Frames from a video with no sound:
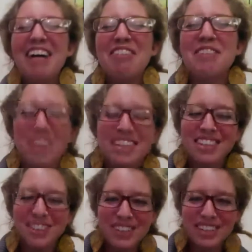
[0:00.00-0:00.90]
You
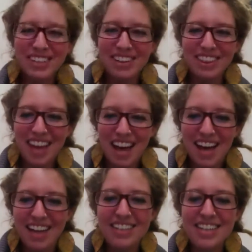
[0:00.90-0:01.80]
mentioned earlier
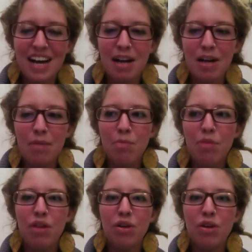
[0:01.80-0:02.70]
that
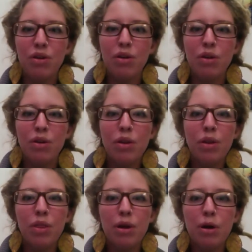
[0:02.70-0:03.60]

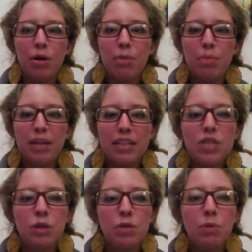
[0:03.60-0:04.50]
the places
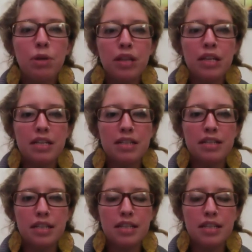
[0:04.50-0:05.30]
where you put these